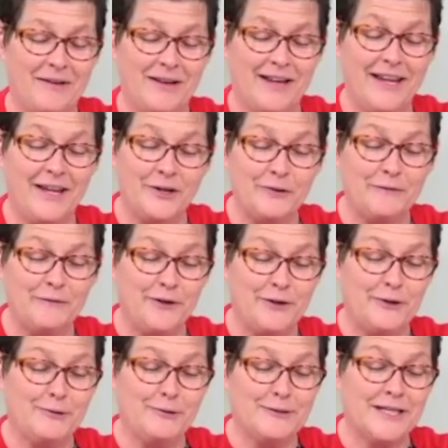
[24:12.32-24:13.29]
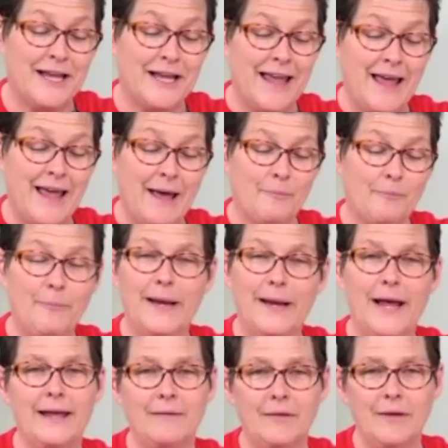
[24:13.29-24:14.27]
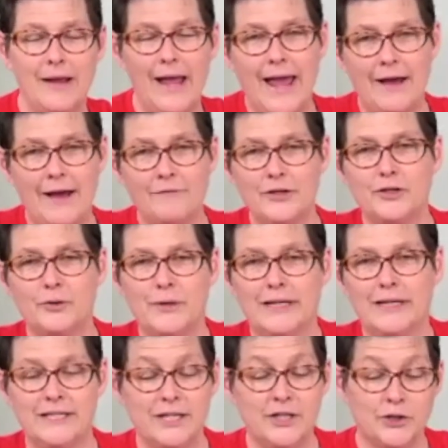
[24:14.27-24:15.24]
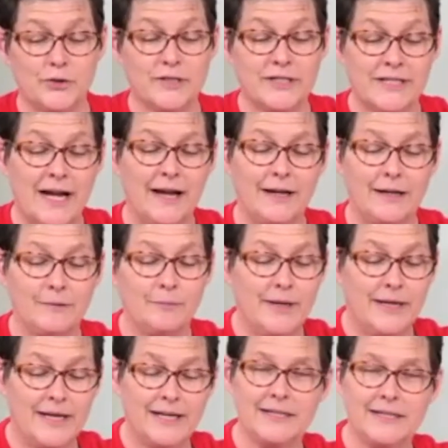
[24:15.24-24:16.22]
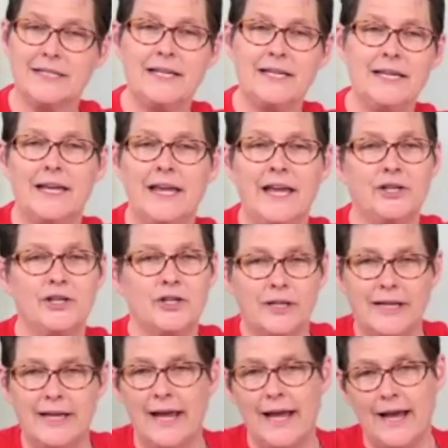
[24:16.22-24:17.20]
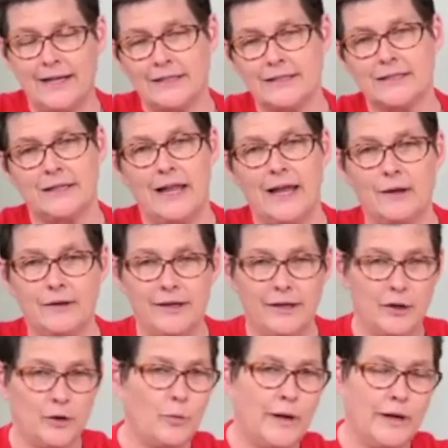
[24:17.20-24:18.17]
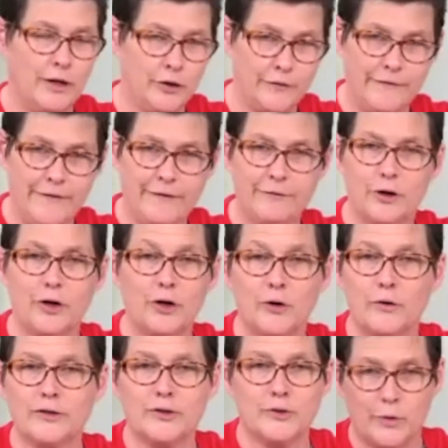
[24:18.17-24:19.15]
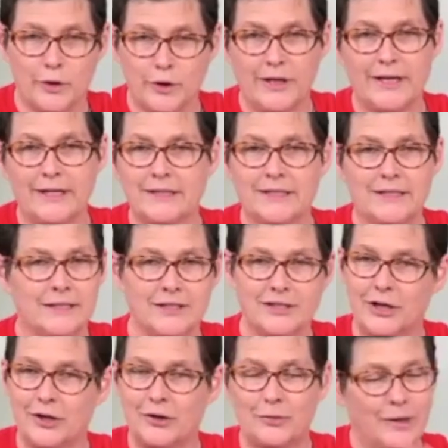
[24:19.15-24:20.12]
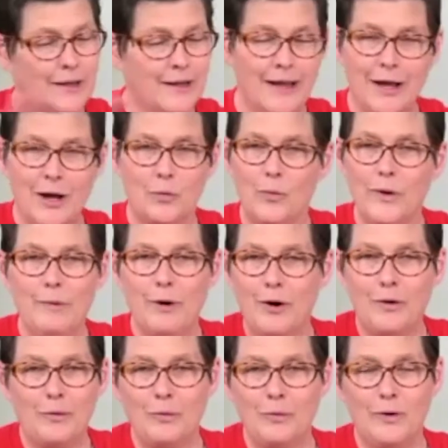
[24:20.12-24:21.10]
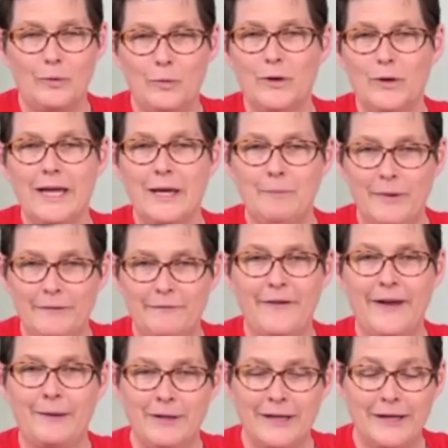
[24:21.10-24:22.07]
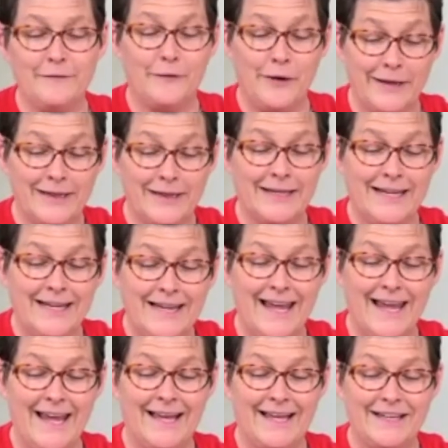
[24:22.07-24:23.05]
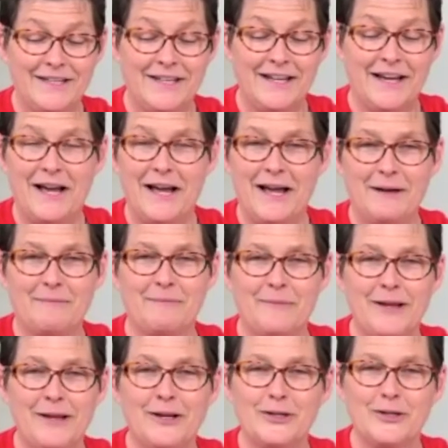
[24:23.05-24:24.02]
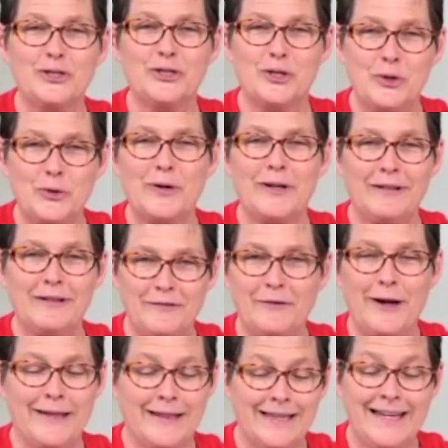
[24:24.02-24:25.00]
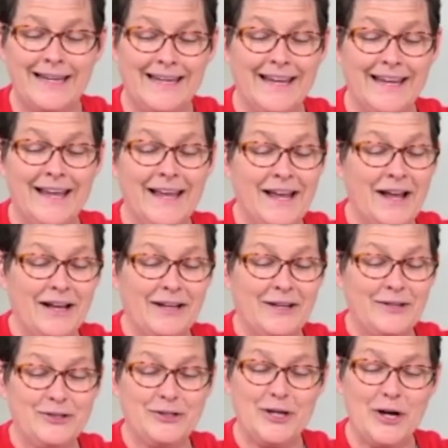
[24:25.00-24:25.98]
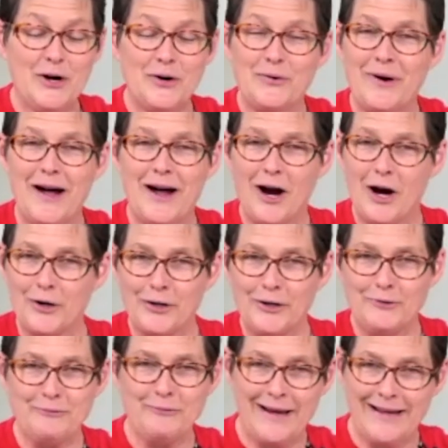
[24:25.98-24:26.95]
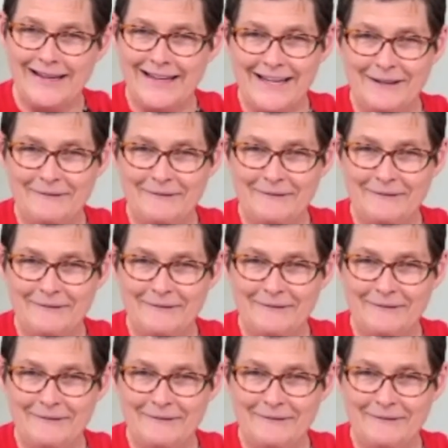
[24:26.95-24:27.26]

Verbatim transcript: interviews, but I have to do it teacher style because he occasionally asks, like, you know, what your favorite curse word is. And so we won't, we'll, we'll keep it family friendly and um, school friendly. So are you ready?